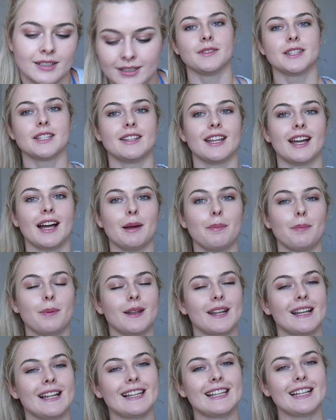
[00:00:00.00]
So now I'll
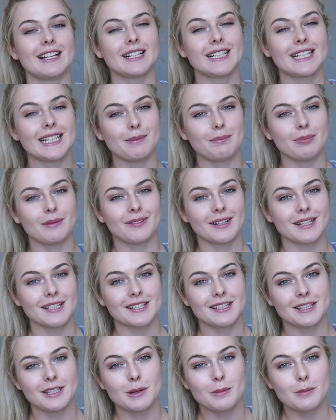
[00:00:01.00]
put in a little clip of our
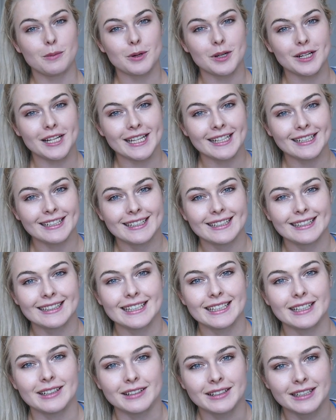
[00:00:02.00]
snowboarding, a
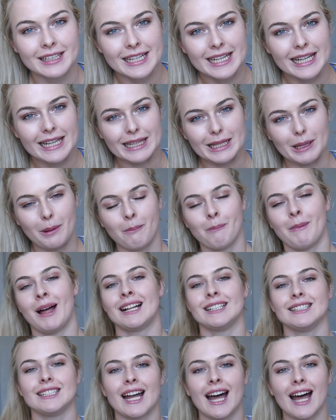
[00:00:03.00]
little
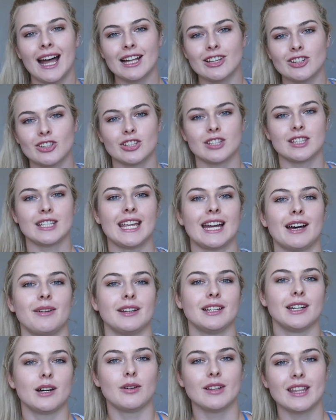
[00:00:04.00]
montage, see how
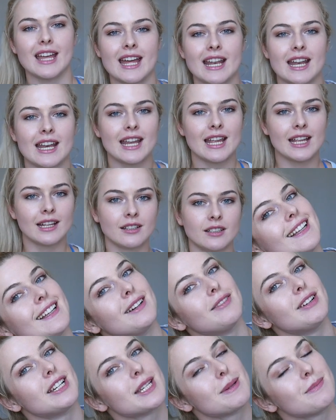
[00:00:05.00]
I go with editing.
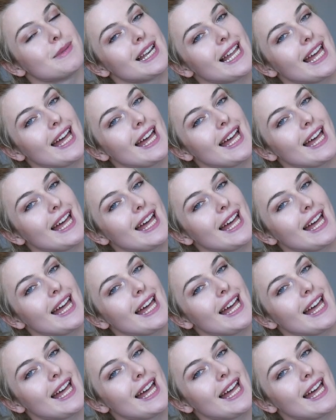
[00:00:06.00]
Wish me